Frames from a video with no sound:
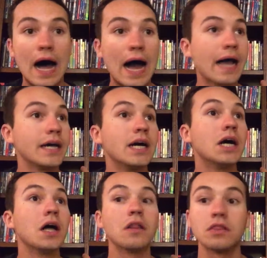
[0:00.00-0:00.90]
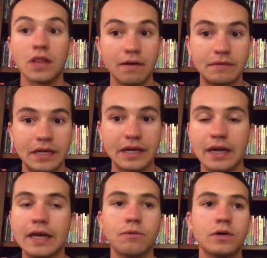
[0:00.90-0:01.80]
I loved
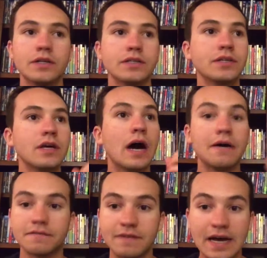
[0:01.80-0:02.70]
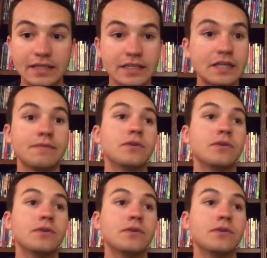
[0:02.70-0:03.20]
it. It was effective.